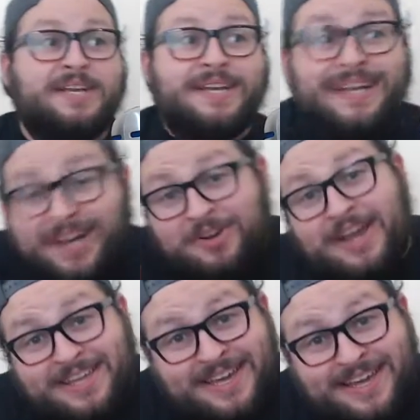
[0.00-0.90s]
All
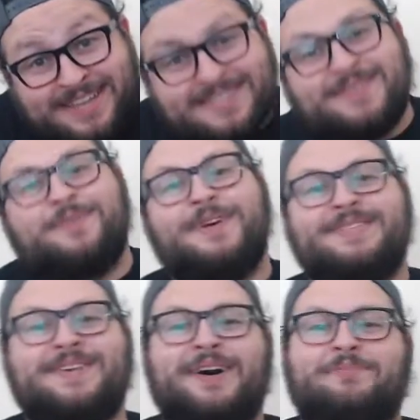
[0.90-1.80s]
right, guys,
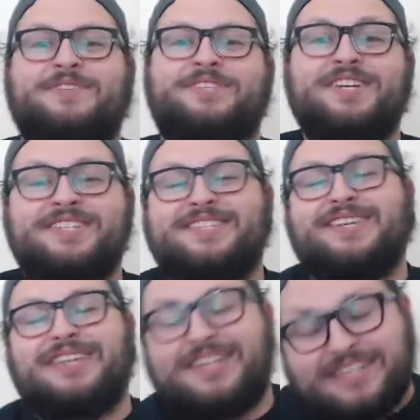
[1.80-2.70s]
what's up? Just a
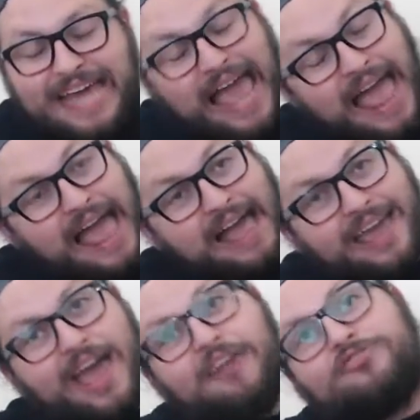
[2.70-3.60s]
little tag
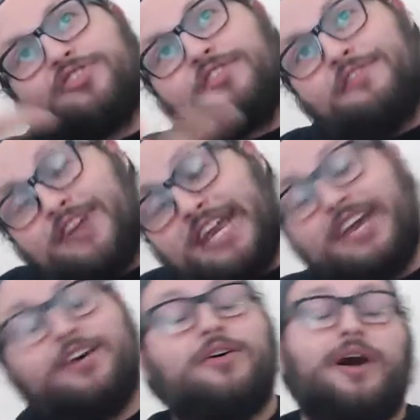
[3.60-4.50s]
after the
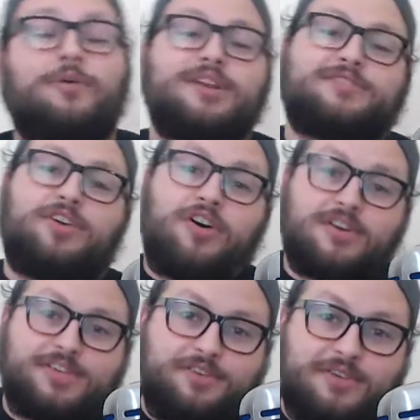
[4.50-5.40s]
video. I wanted to
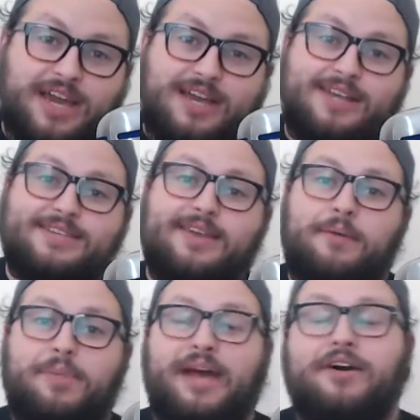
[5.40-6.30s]
talk to you guys
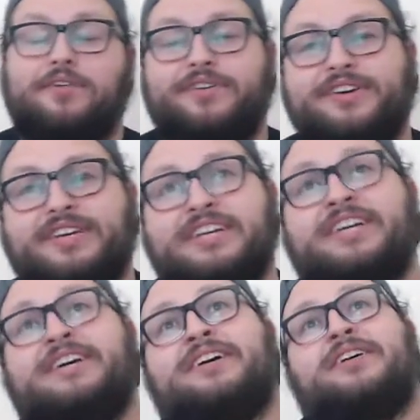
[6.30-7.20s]
about
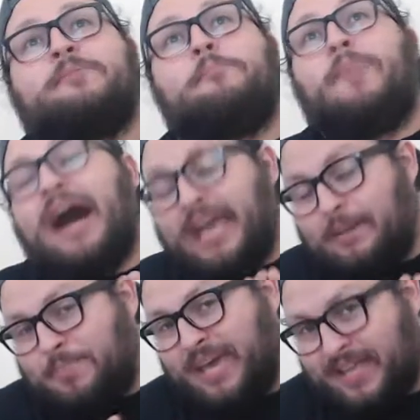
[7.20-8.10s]
my
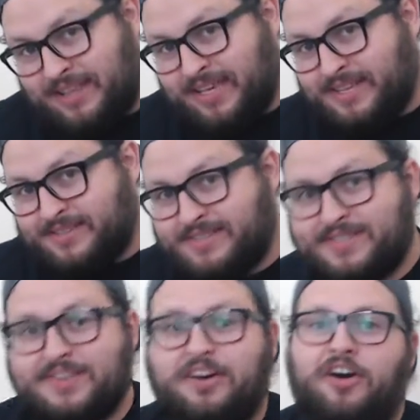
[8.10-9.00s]

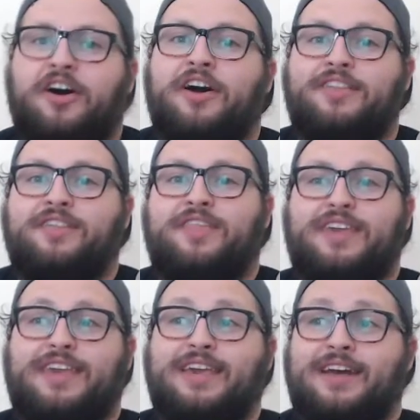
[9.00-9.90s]
opinions on
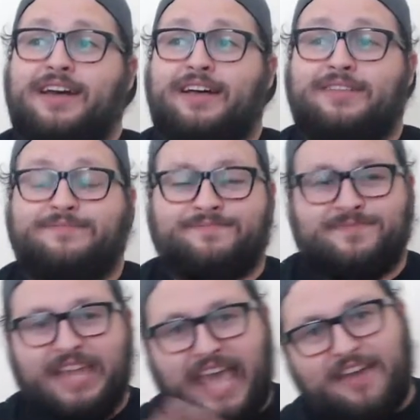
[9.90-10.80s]
the
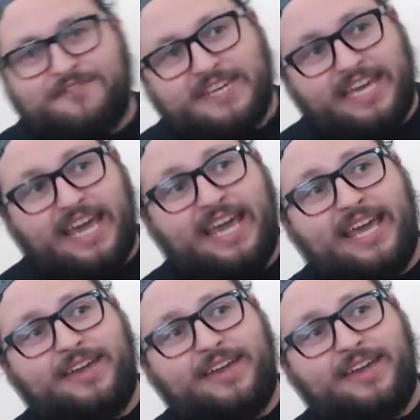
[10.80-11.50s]
FDA